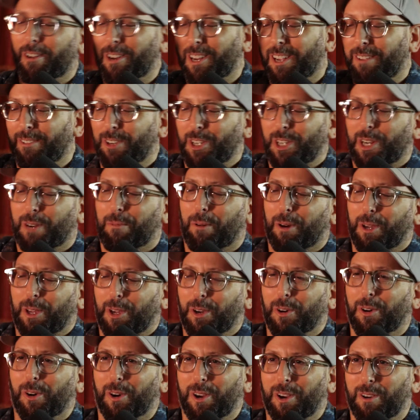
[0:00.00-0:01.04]
don't give a shit about
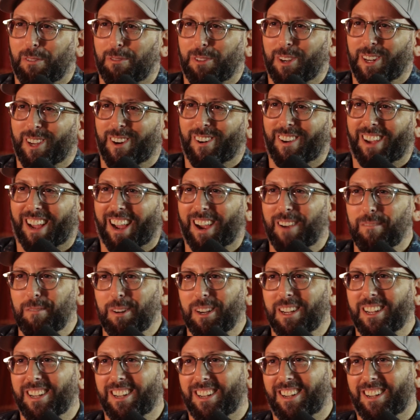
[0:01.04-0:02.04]
you or your video camera.